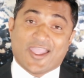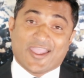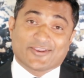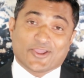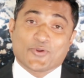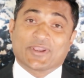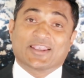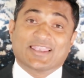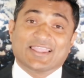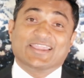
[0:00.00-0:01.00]
And go
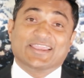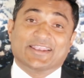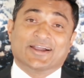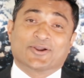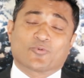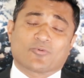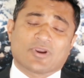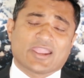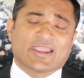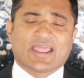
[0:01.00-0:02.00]
and lead a
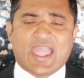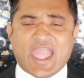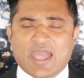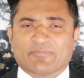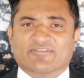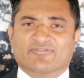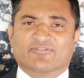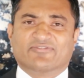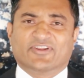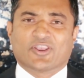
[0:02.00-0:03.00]
great, happy,
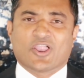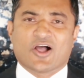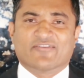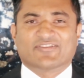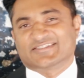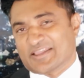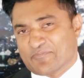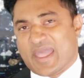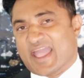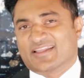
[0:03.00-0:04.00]
fulfilled life. Let's
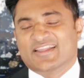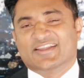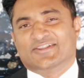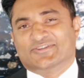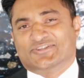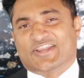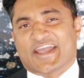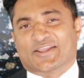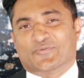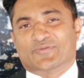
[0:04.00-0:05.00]
get back to
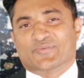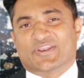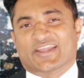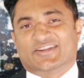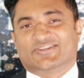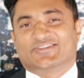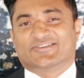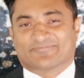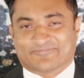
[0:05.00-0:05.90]
chatting with Mohnish.